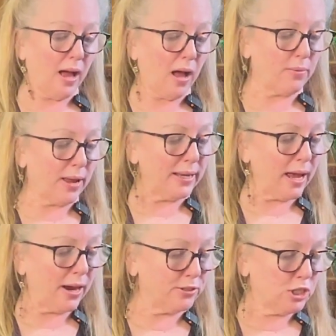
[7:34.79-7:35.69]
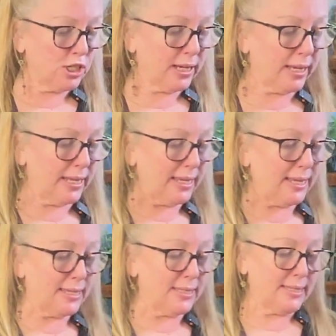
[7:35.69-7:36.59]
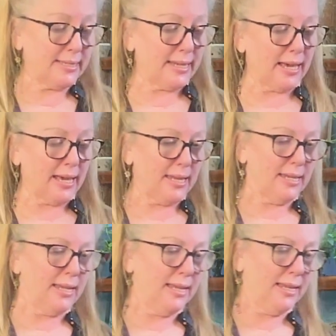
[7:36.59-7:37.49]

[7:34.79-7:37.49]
All right, our chicken is done.